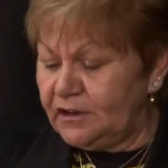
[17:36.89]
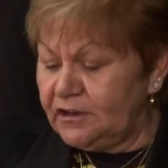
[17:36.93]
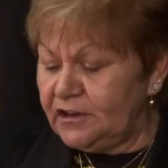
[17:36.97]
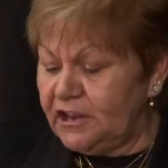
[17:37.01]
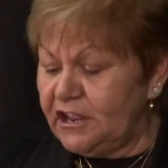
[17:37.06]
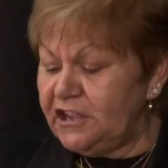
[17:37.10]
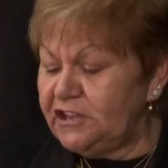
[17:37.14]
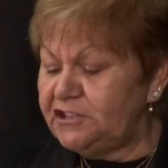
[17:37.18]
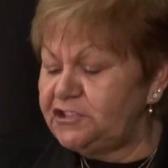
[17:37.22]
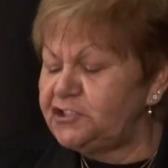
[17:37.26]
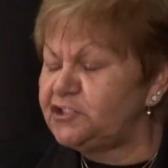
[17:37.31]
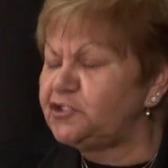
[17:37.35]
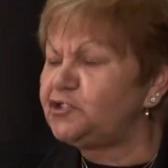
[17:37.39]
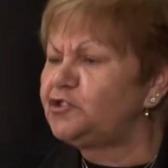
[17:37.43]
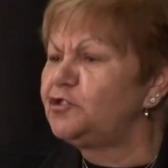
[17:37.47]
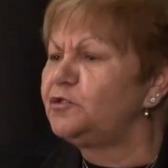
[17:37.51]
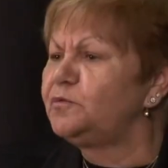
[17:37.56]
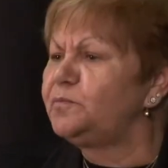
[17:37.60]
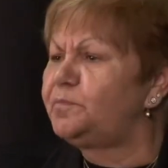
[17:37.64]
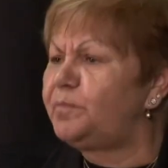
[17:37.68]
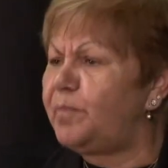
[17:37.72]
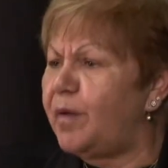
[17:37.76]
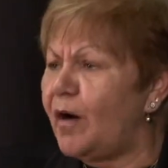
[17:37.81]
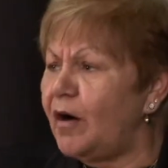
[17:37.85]
needs
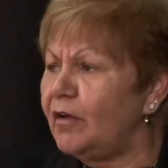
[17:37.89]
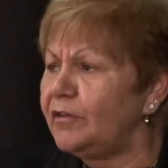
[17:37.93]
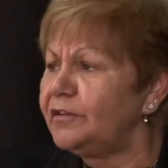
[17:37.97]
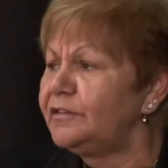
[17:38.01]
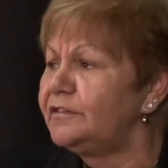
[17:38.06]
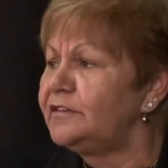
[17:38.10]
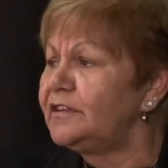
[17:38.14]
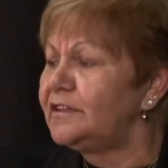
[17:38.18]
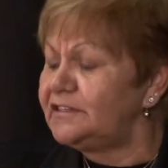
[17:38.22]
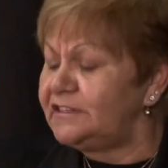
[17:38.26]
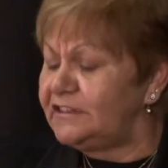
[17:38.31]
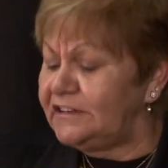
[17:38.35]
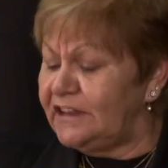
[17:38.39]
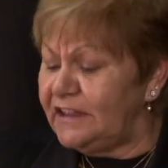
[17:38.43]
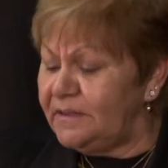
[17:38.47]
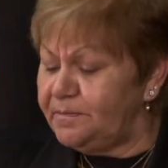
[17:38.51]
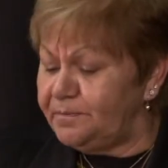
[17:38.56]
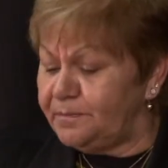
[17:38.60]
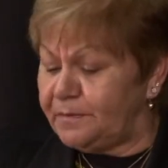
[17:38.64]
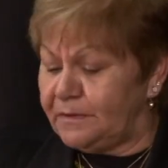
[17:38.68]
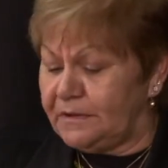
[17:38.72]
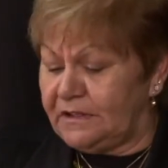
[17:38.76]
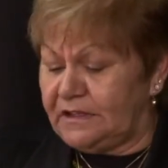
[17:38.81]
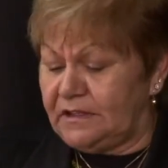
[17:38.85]
to ponder
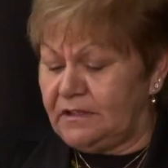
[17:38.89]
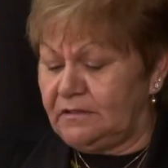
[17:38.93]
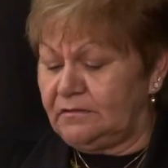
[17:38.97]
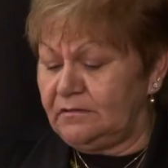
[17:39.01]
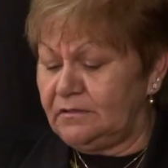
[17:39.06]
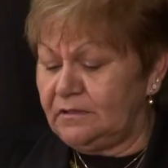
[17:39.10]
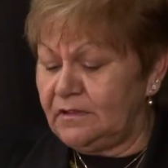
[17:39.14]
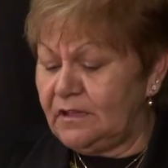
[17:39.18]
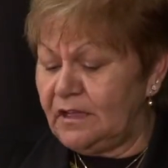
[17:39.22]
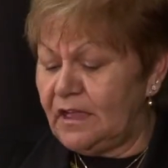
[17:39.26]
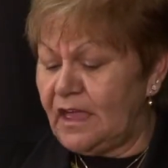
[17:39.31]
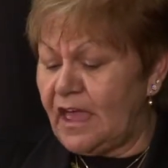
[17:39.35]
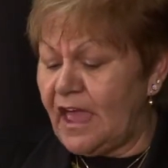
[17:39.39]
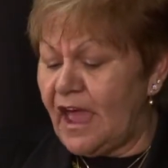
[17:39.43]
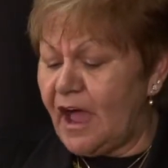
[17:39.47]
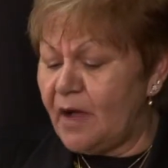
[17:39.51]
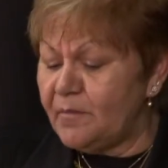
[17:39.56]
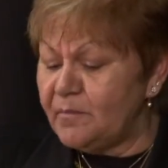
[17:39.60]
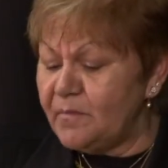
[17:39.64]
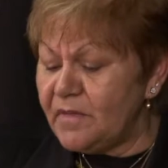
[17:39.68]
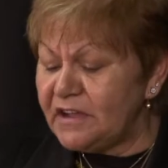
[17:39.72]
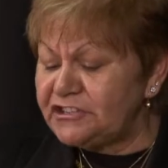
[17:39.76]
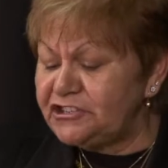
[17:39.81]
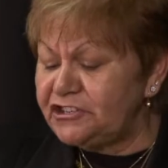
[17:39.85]
deeply
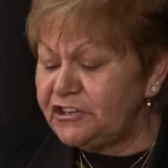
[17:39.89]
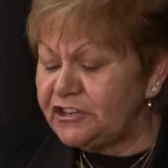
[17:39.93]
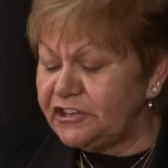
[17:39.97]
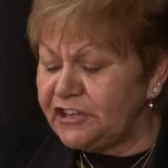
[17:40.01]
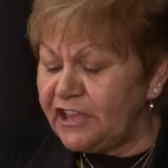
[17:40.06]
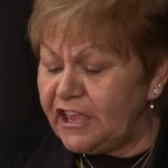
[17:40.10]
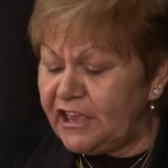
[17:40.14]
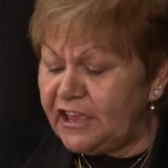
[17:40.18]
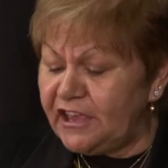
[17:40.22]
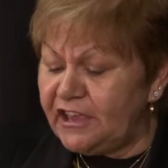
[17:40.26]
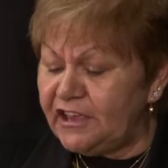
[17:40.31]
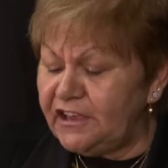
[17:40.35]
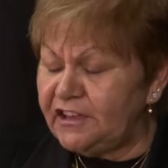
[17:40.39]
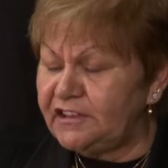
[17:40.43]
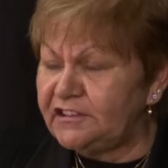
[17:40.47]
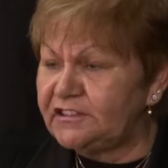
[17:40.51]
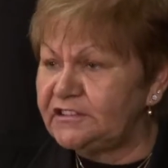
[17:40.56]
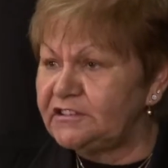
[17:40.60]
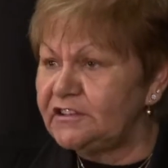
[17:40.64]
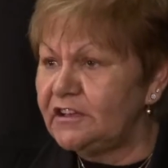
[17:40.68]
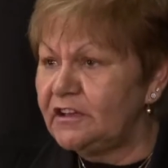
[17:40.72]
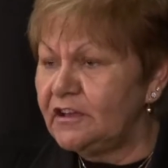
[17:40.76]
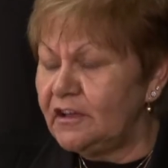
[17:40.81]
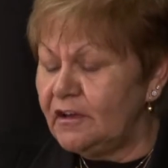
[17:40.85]
how much it
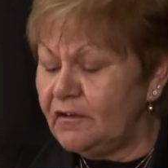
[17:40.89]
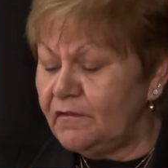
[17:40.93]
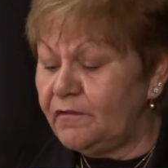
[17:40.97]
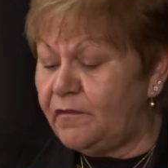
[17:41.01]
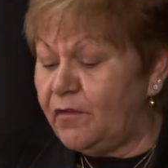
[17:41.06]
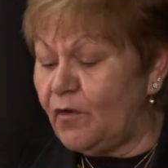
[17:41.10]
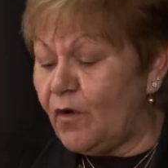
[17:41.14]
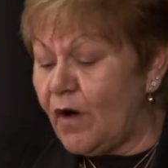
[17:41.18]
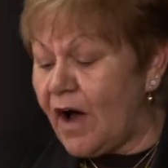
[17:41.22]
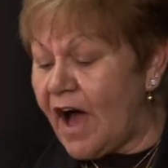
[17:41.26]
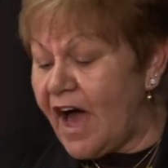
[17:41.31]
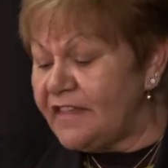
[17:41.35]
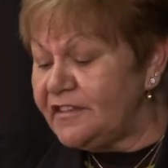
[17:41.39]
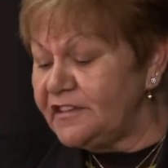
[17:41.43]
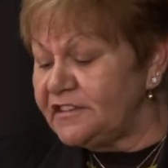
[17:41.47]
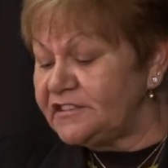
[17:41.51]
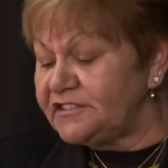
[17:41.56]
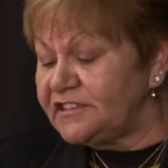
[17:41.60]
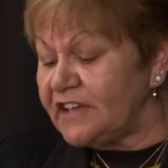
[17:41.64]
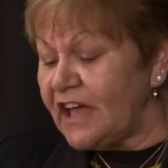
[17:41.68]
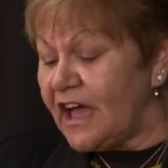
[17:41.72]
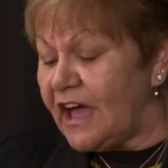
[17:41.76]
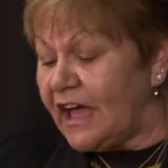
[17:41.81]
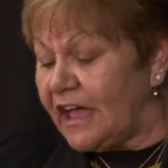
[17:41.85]
cares for
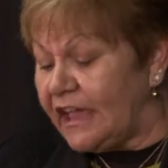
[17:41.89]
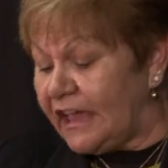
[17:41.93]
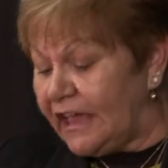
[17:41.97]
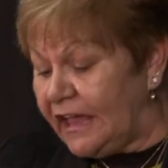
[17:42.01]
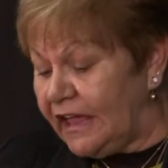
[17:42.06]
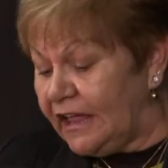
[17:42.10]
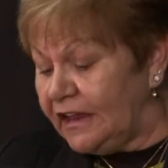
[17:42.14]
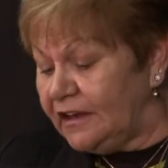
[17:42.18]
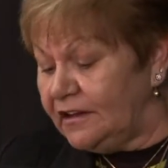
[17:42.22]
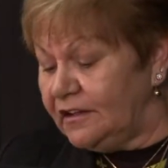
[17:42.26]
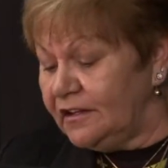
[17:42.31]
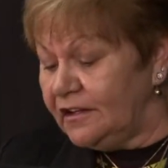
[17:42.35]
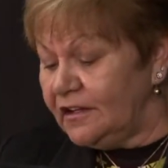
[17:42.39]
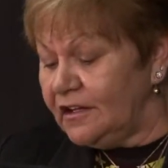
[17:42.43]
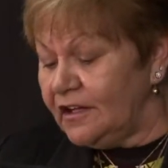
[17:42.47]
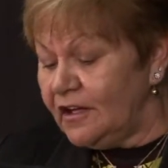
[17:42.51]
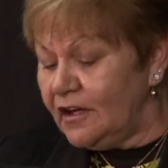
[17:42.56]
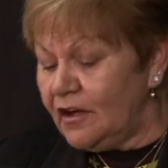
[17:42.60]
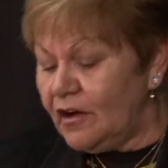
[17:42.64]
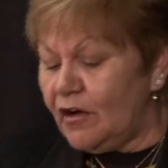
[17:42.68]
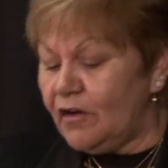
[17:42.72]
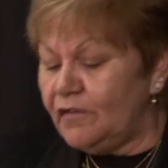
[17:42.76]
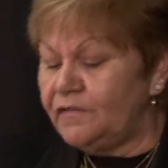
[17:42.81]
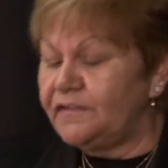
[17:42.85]
others ahead
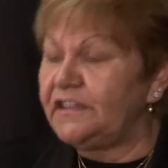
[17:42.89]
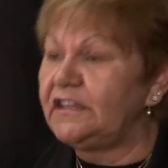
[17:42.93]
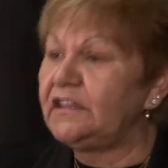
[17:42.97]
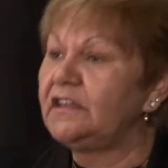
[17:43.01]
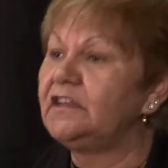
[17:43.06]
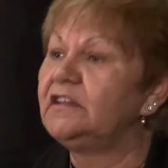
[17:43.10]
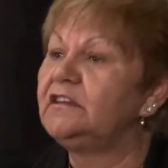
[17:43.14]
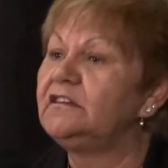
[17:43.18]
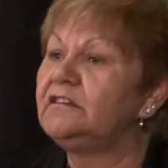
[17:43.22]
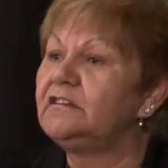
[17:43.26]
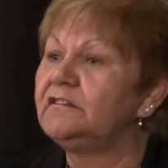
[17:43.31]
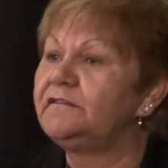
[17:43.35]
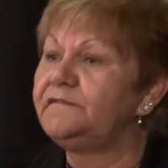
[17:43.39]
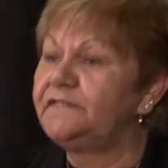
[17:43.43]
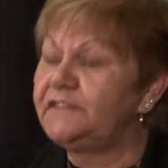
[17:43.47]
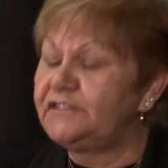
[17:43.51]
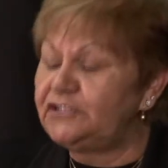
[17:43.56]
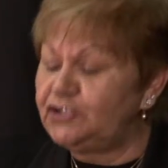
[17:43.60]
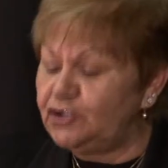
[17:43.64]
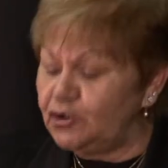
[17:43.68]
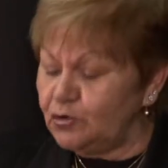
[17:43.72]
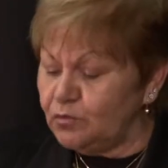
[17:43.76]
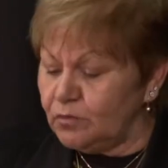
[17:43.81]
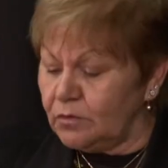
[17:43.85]
of the
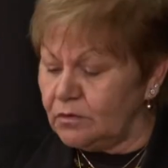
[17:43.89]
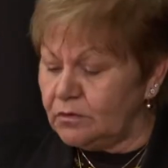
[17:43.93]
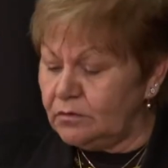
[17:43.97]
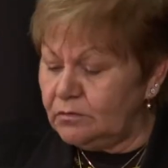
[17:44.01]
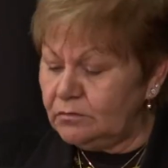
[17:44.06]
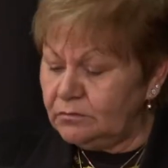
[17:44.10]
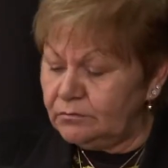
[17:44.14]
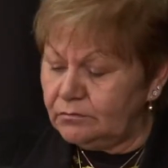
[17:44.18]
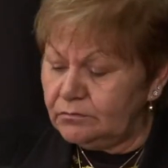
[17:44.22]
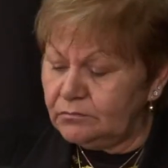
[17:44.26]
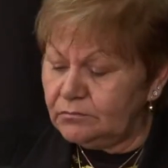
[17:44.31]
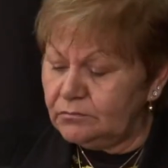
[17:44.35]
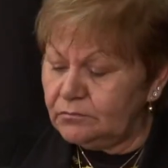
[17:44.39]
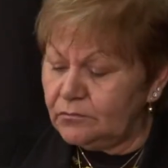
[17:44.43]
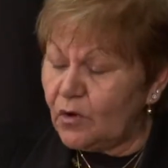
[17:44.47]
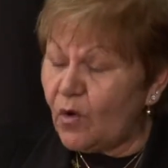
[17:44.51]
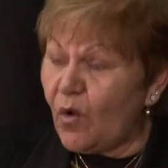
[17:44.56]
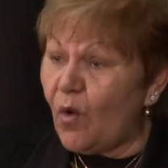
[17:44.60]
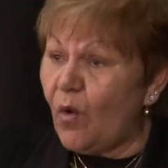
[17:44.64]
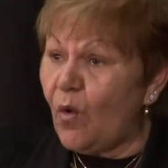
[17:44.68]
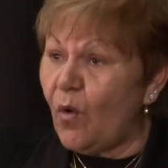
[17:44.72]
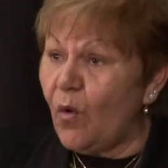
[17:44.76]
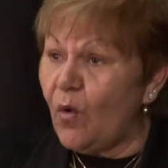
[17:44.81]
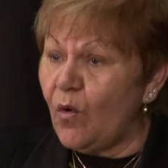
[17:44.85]
individual
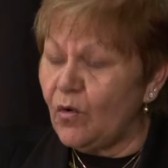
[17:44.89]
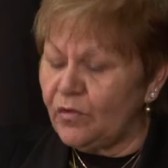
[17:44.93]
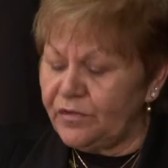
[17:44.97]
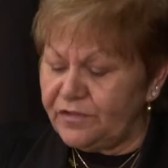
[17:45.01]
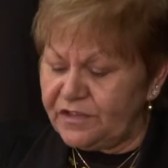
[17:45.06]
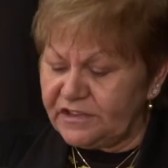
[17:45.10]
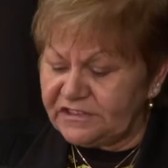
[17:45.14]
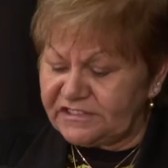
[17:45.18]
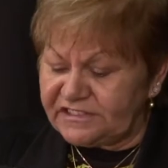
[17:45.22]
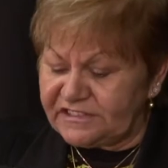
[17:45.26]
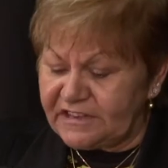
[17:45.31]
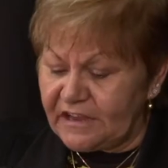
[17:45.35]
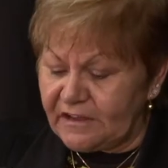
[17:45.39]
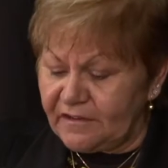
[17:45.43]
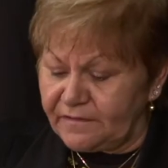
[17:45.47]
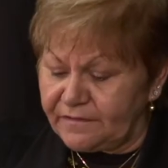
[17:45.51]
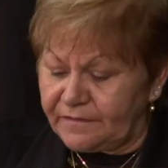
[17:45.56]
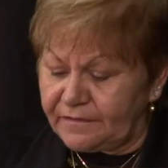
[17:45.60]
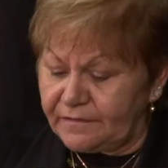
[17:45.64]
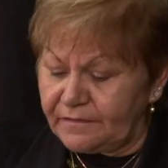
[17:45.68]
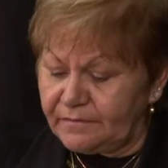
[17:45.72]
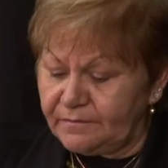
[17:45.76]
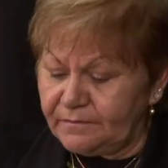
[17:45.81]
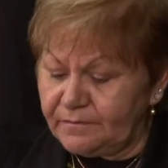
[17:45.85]
or the
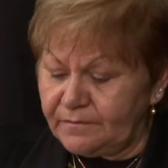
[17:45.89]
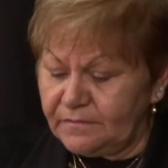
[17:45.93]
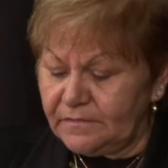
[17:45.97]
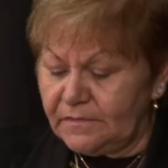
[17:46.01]
self.